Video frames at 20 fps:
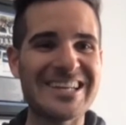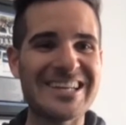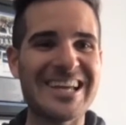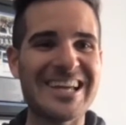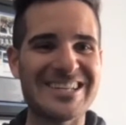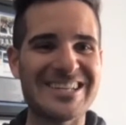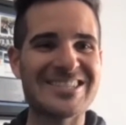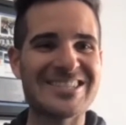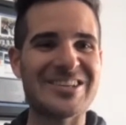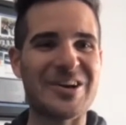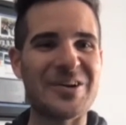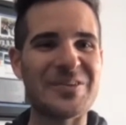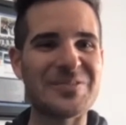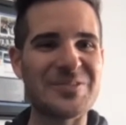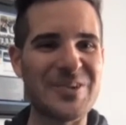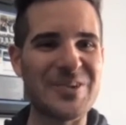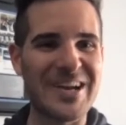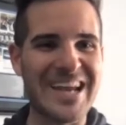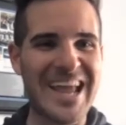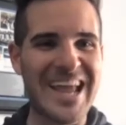starved
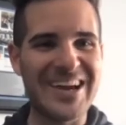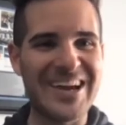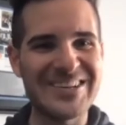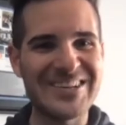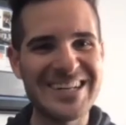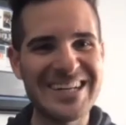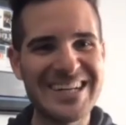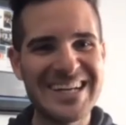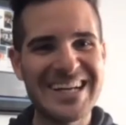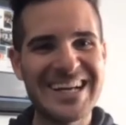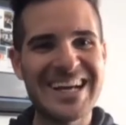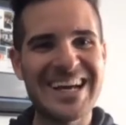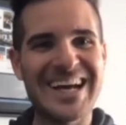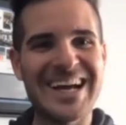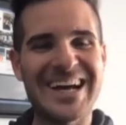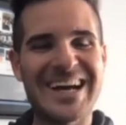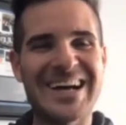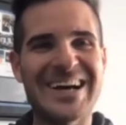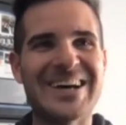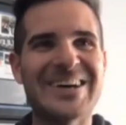right now.
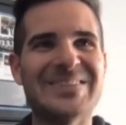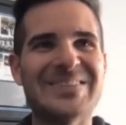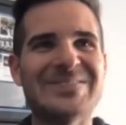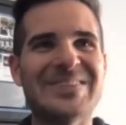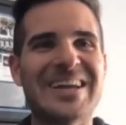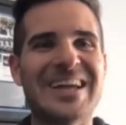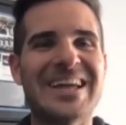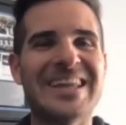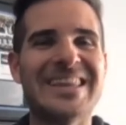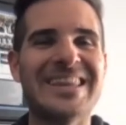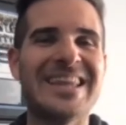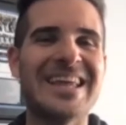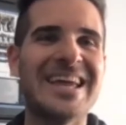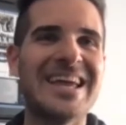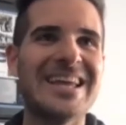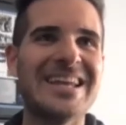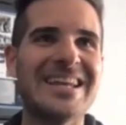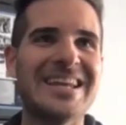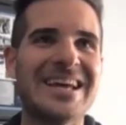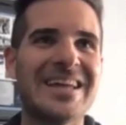And
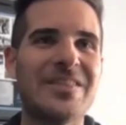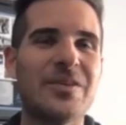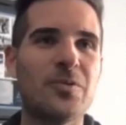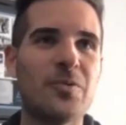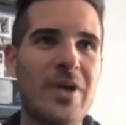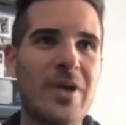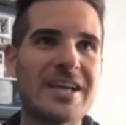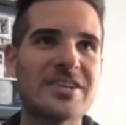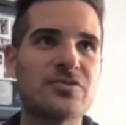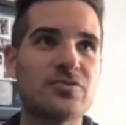then the rest,